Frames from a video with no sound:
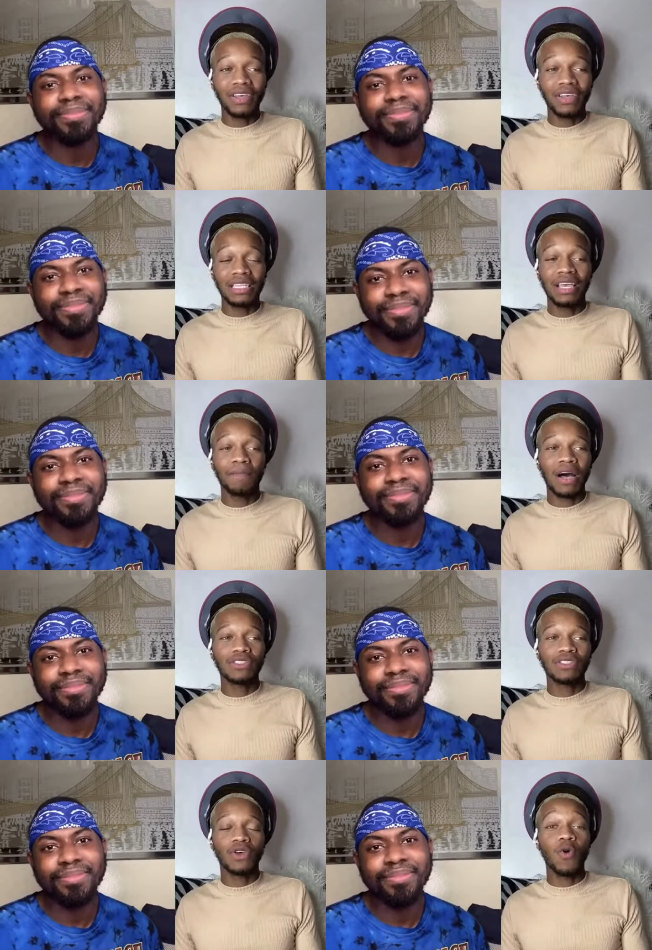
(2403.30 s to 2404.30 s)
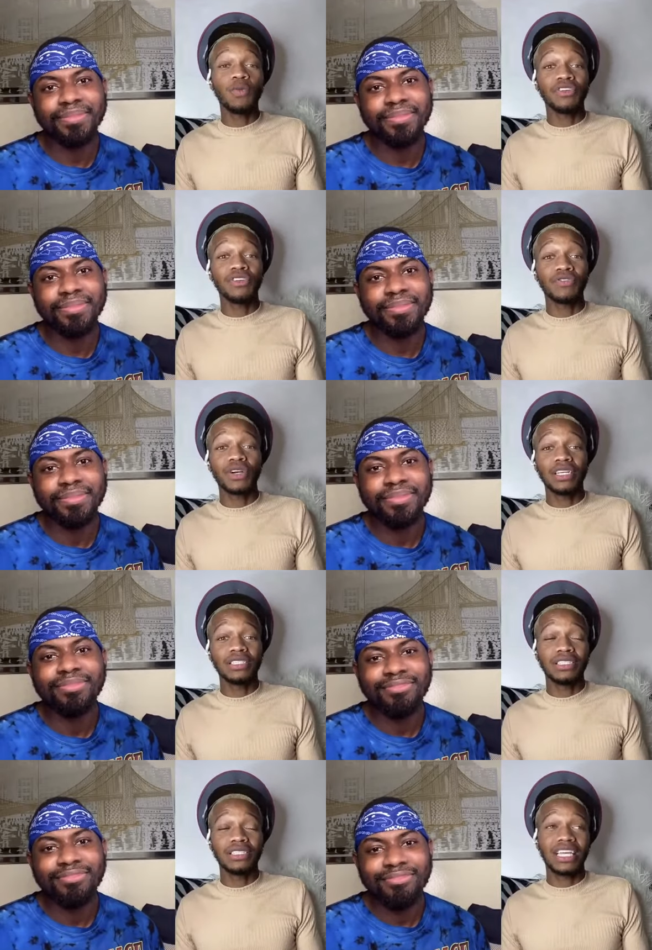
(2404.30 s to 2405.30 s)
Speaker 1: the fact that Miles is open and free.
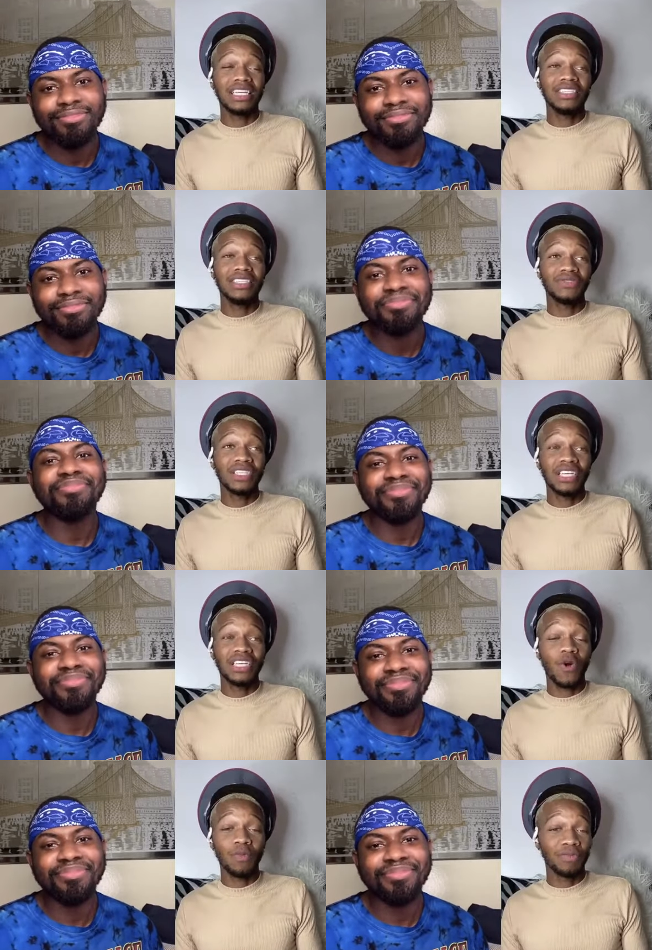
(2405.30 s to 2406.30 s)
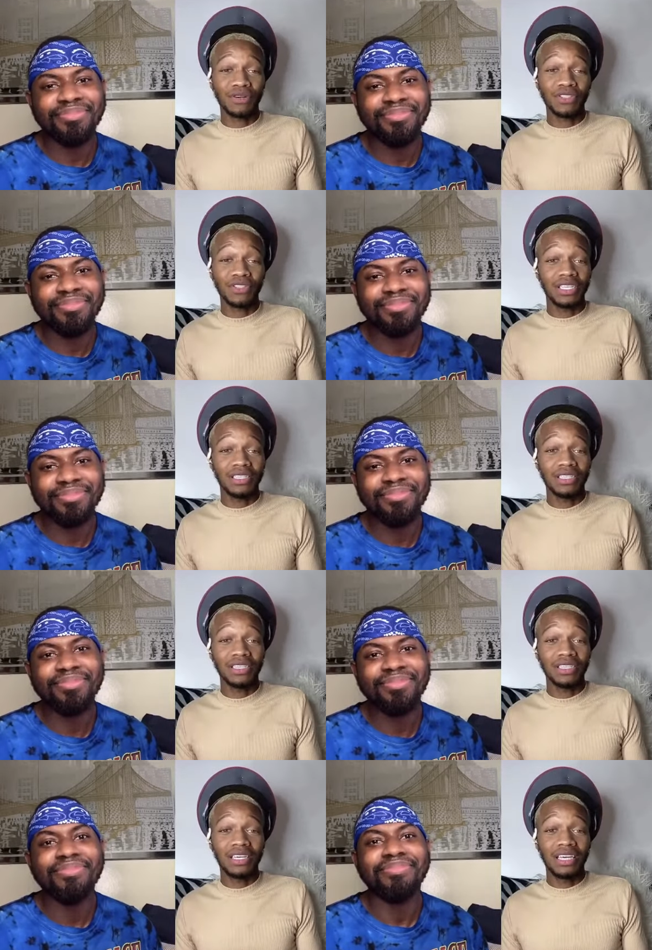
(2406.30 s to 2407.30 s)
Like he's really an open person.
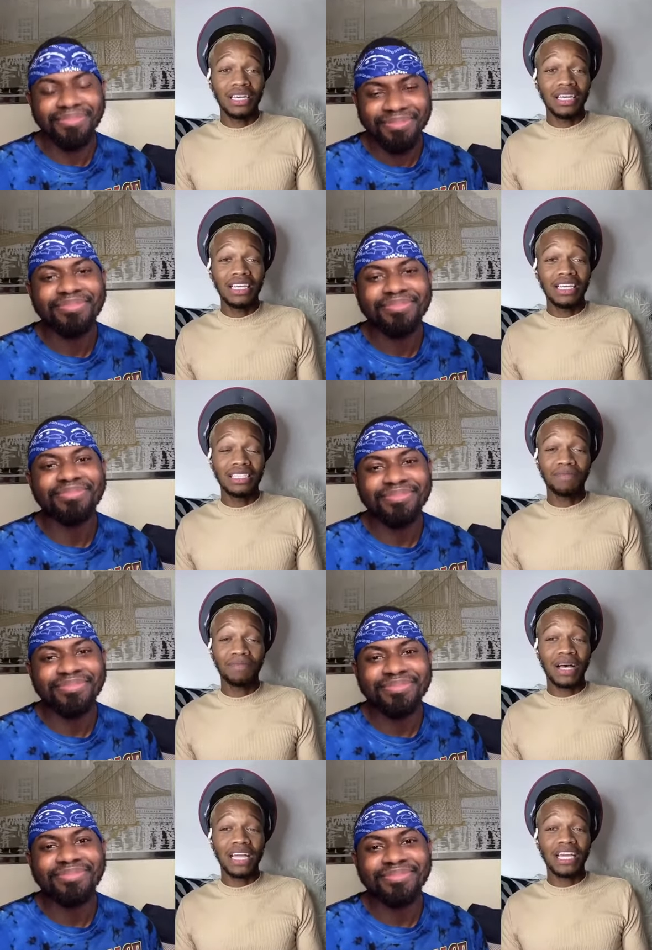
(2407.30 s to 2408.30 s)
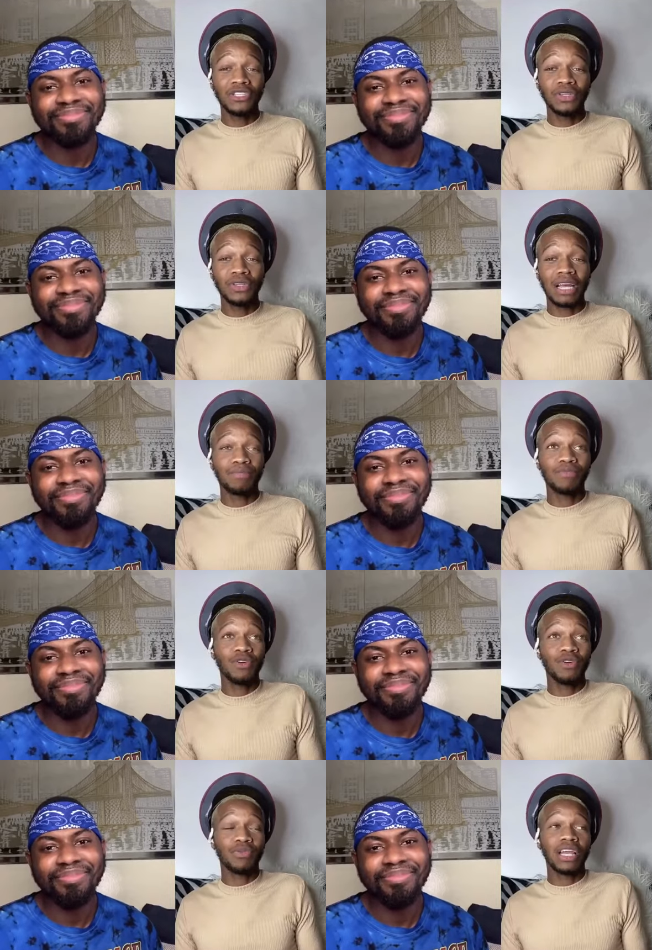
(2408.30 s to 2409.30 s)
He's somebody that you can uh,
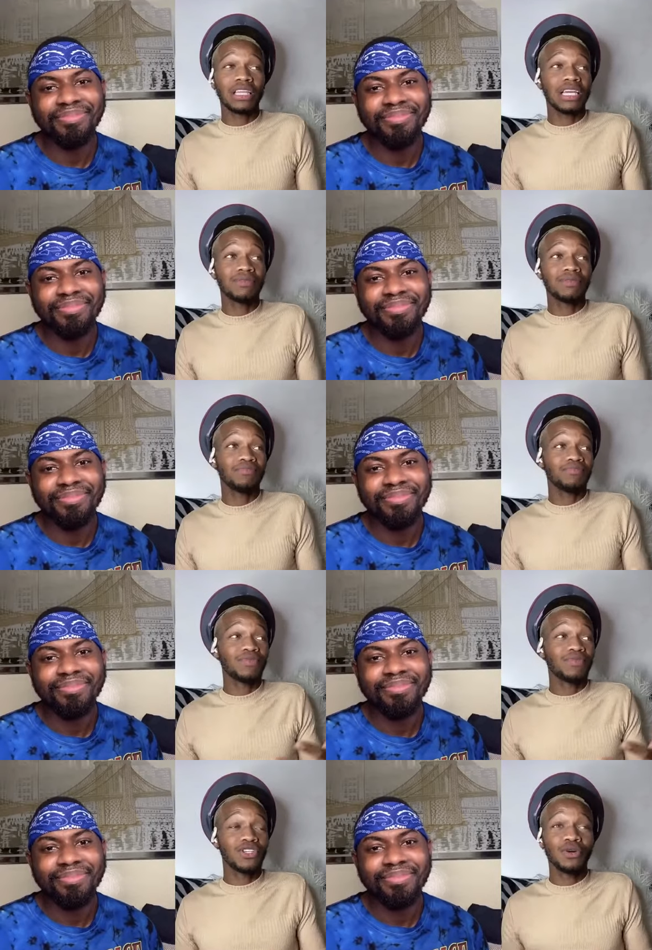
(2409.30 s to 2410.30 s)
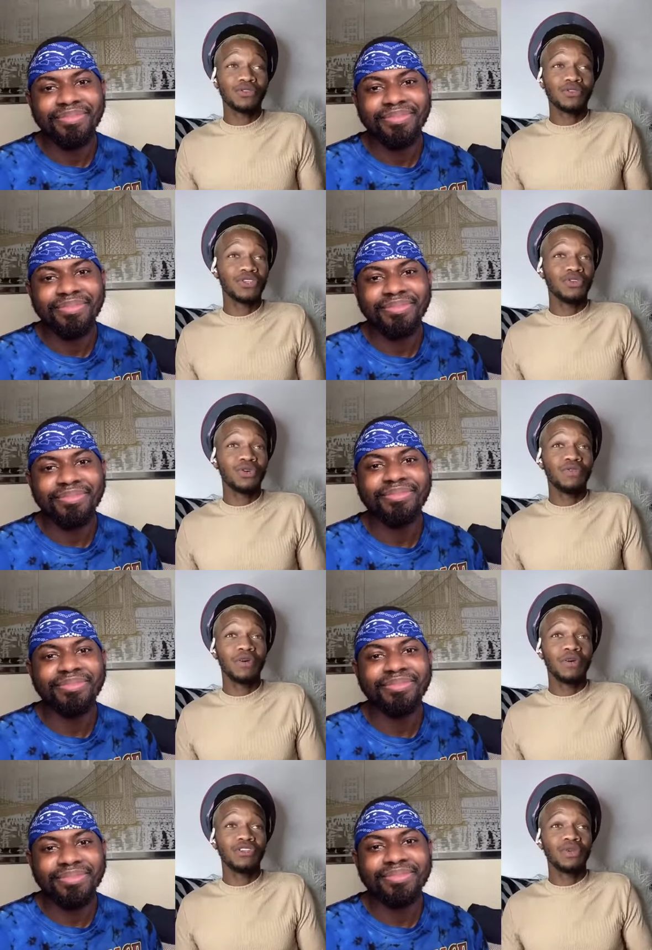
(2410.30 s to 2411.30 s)
you could probably like go to if you
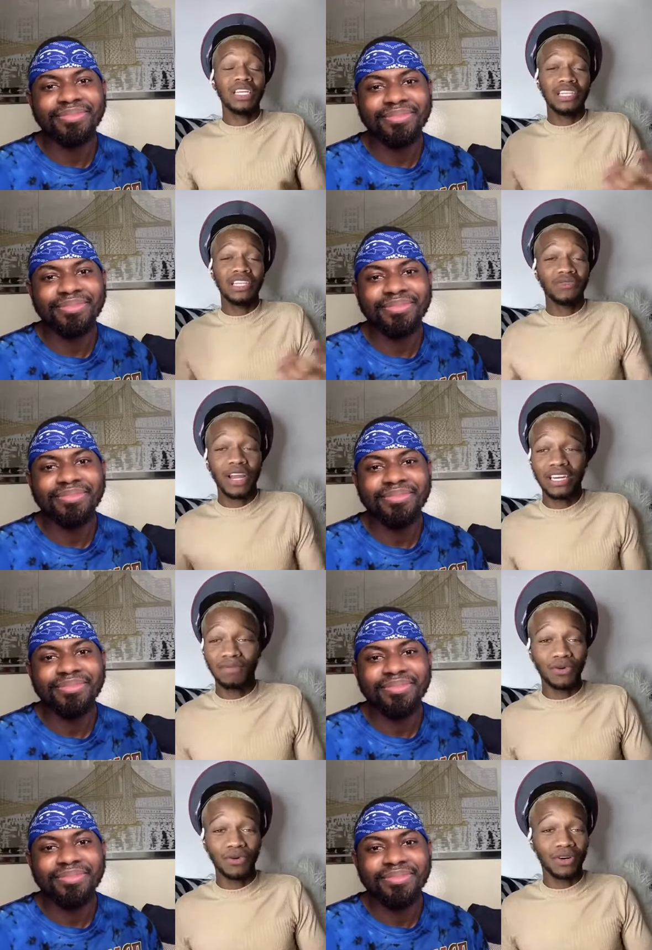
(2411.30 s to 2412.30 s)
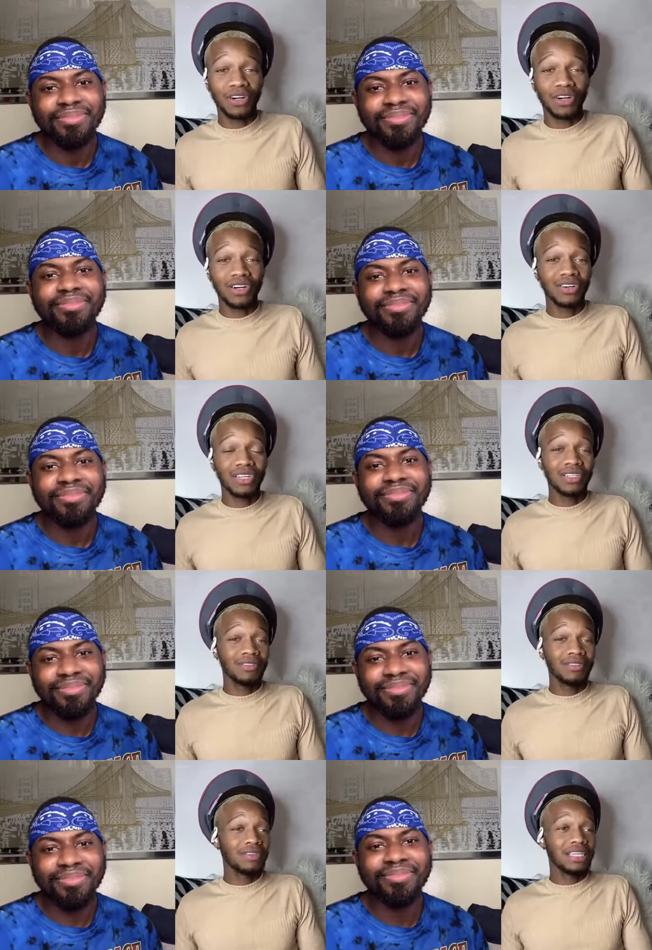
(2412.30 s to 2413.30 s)
want to do anything random or
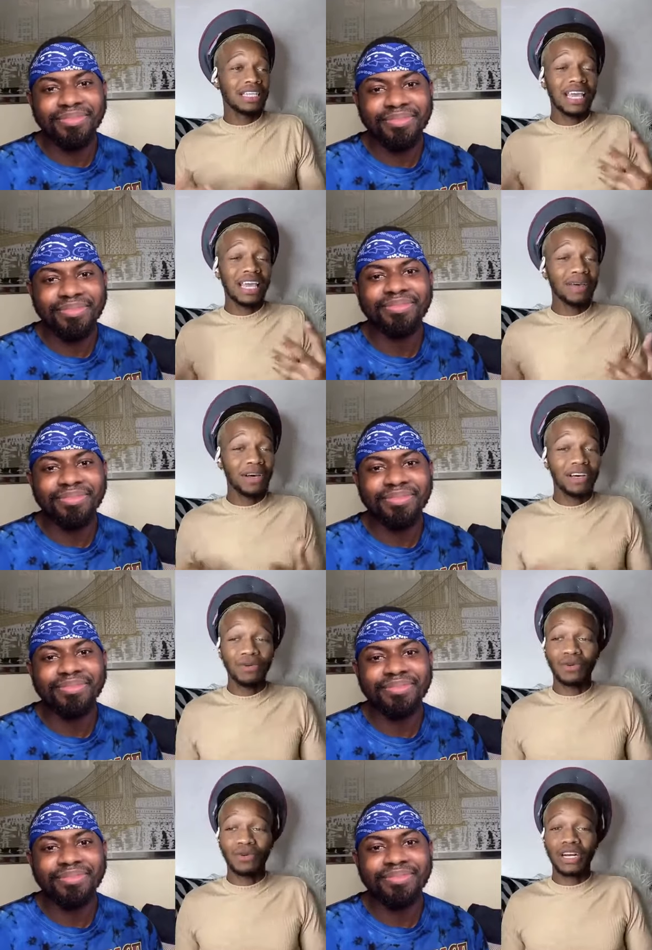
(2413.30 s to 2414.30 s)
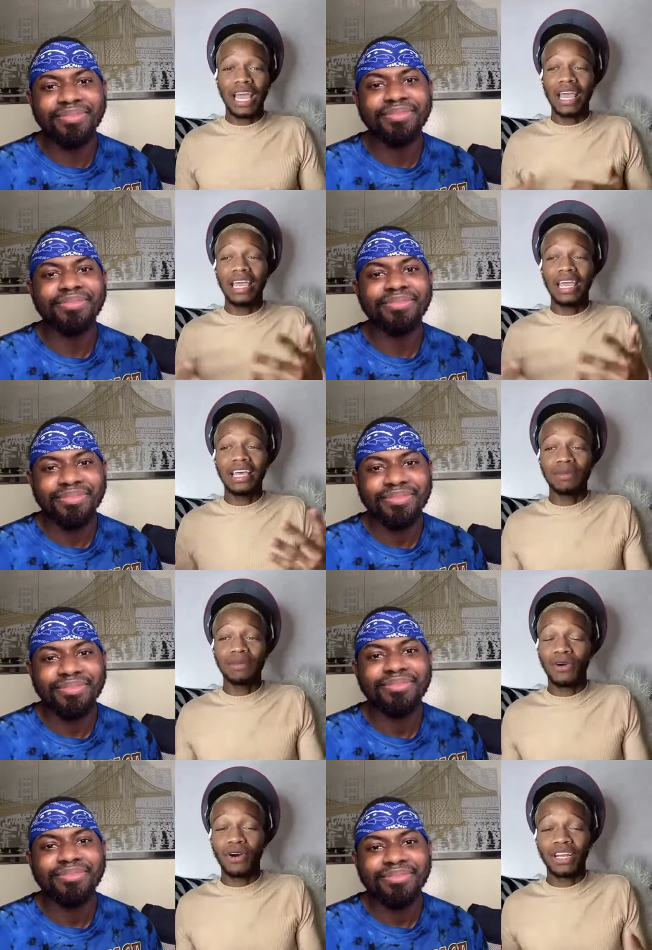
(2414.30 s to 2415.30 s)
glam up or a-
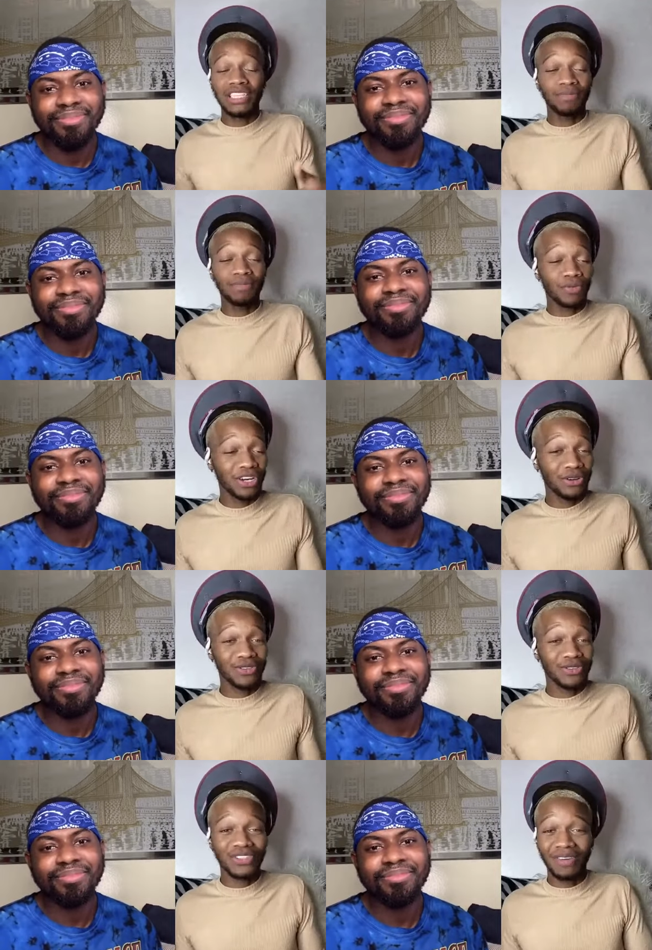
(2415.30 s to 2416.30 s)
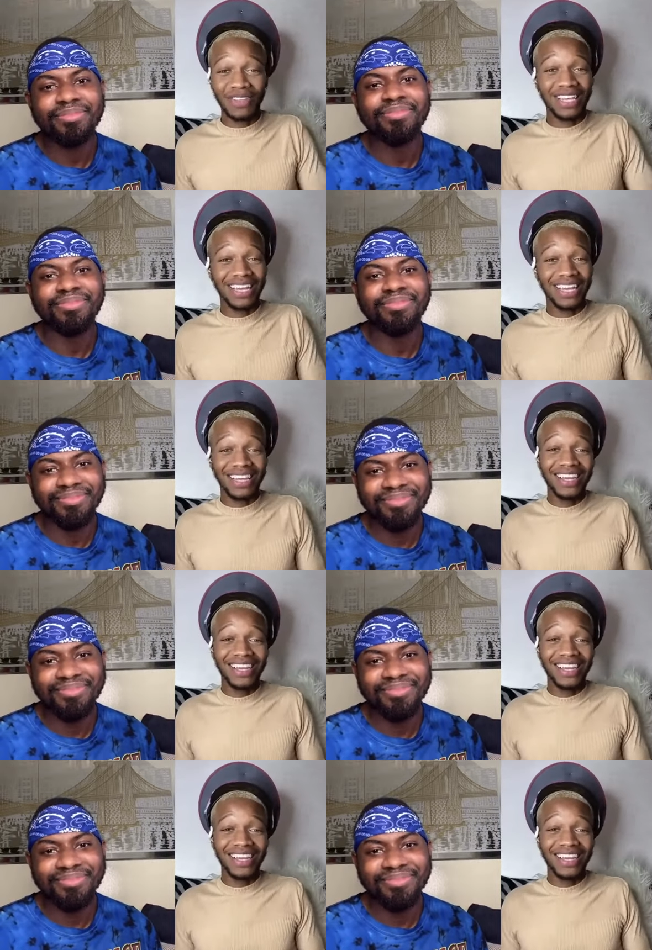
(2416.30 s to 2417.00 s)
ASMR, eat some burritos or something. Like